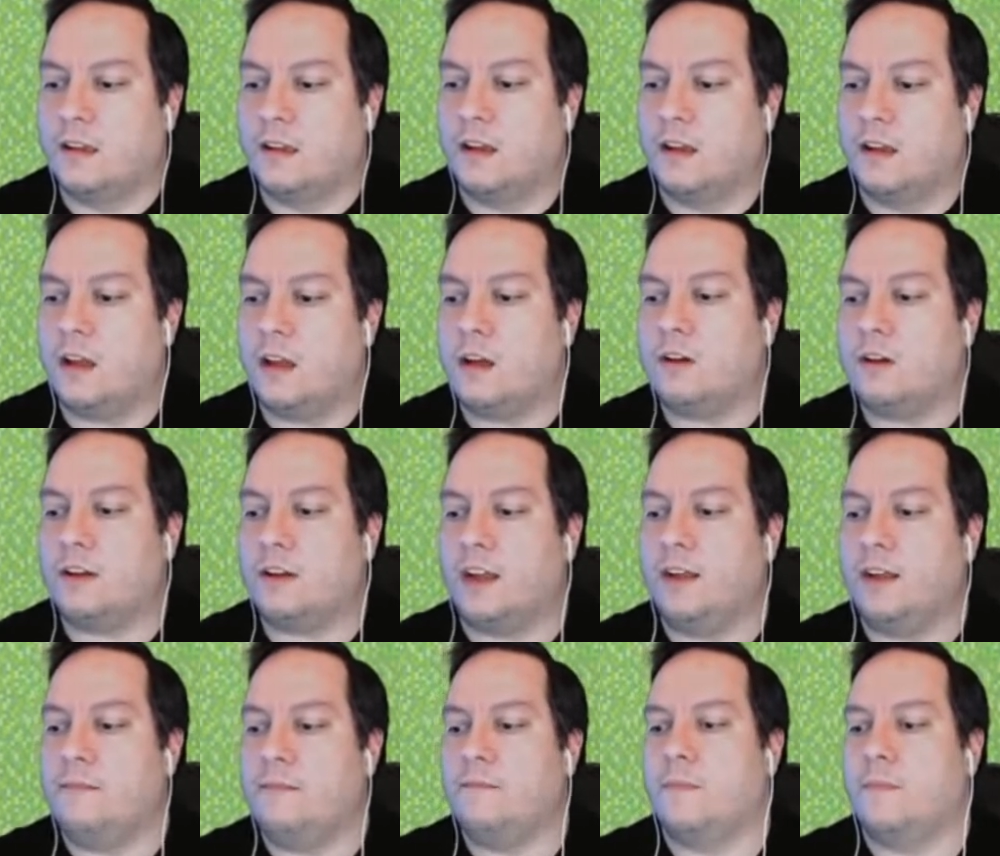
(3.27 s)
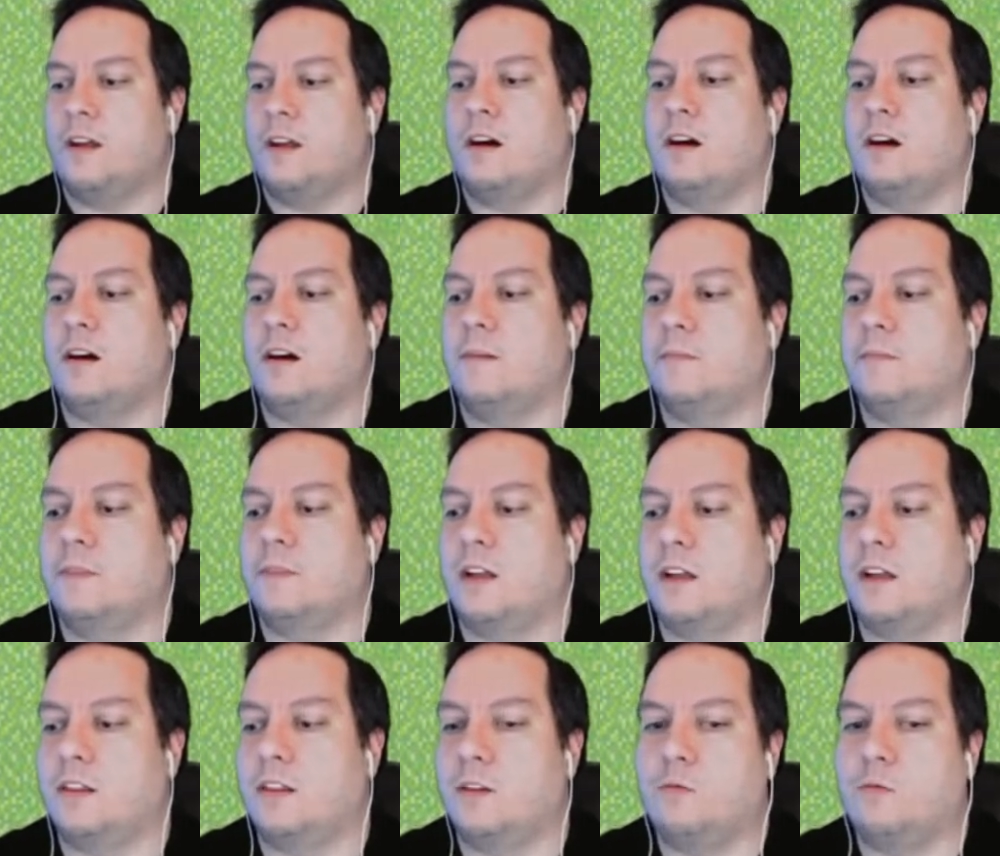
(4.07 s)
Oh, okay.
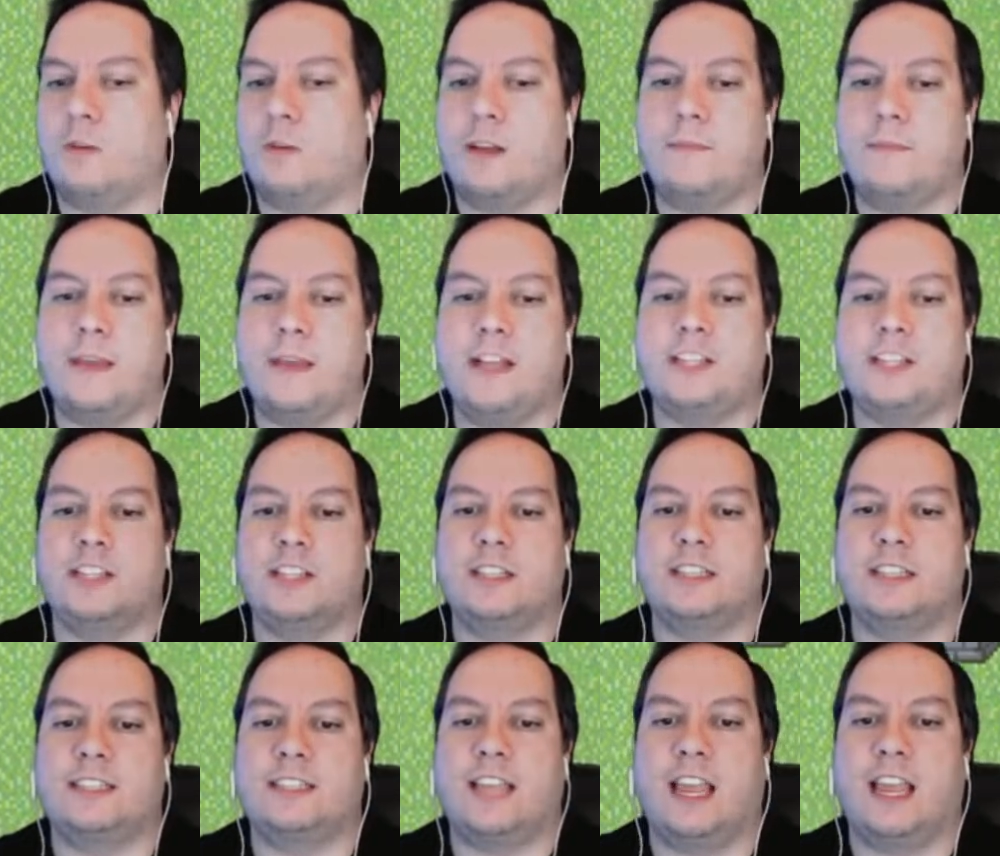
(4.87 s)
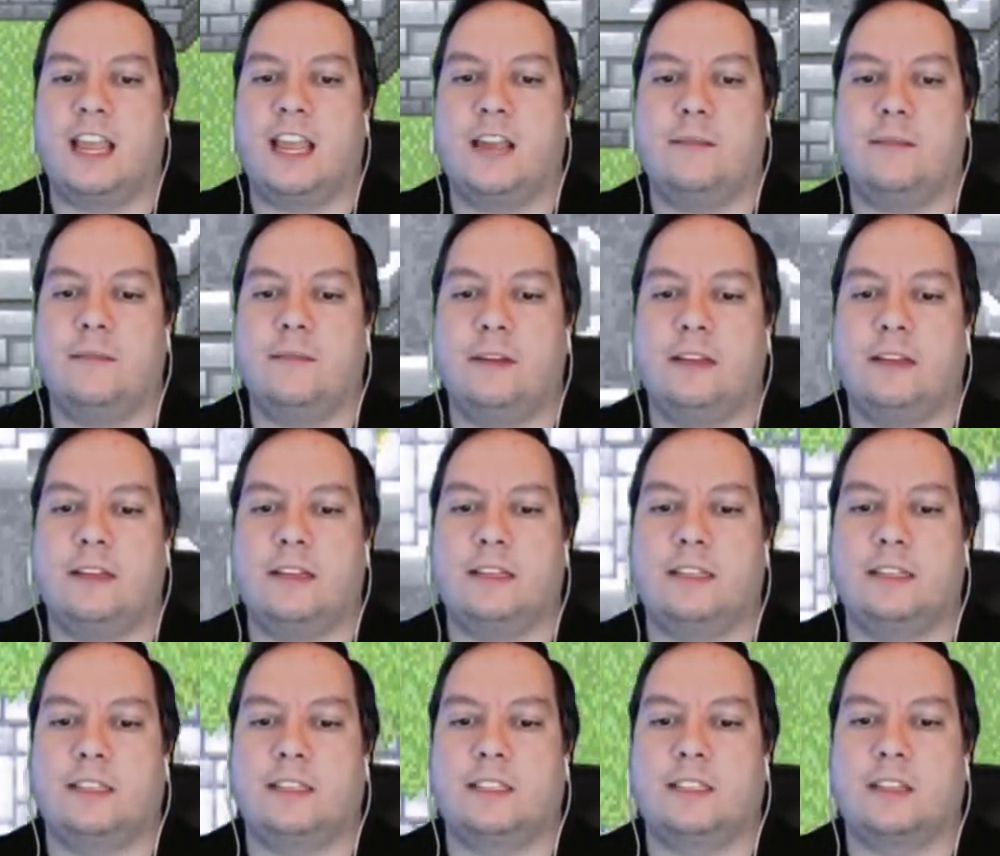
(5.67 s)
The red mage in this game
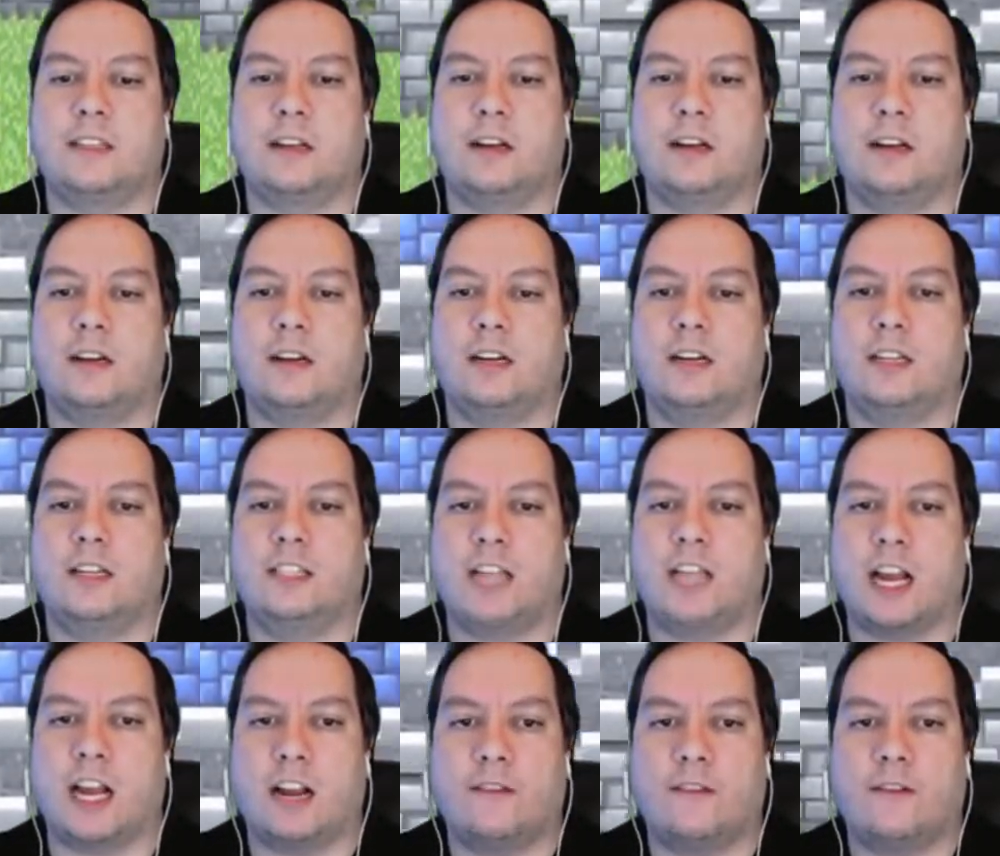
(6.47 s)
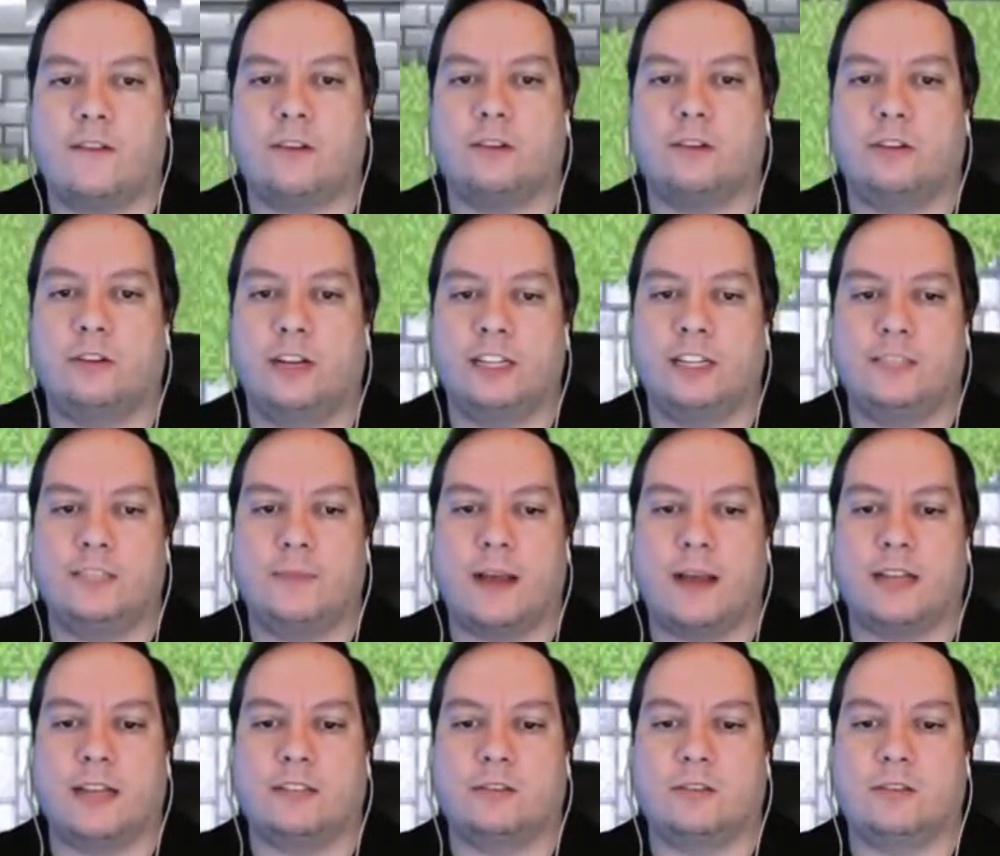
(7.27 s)
is jack of all trades,
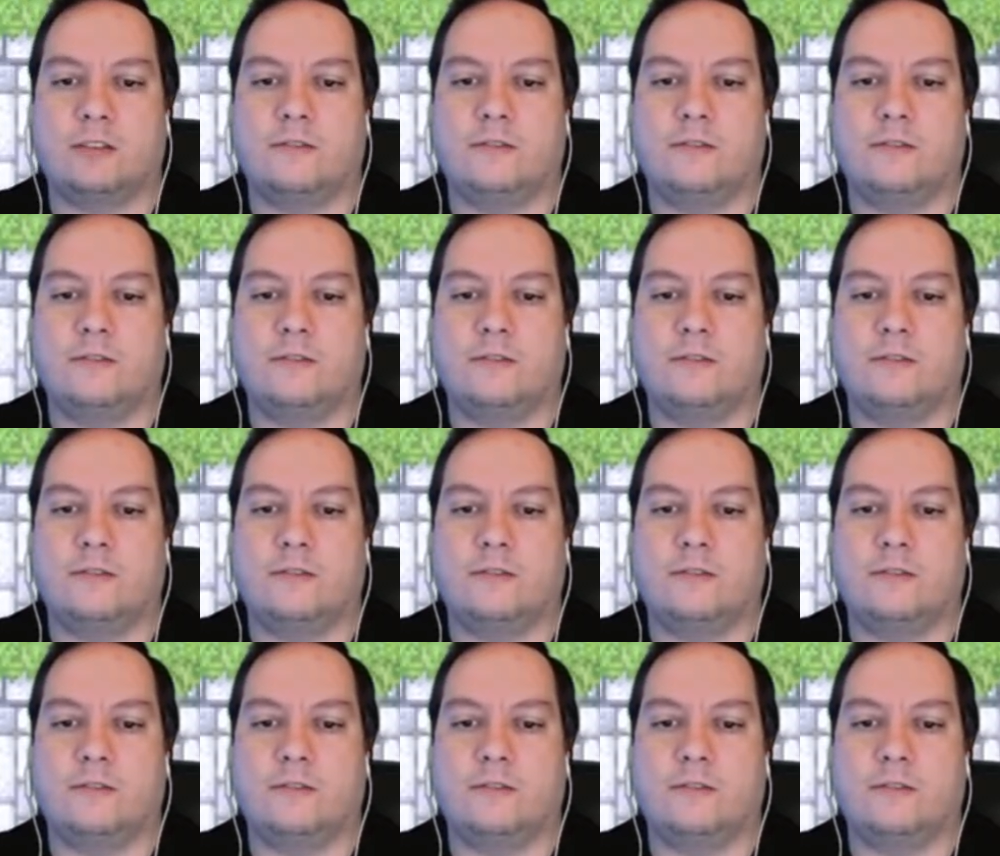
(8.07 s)
master of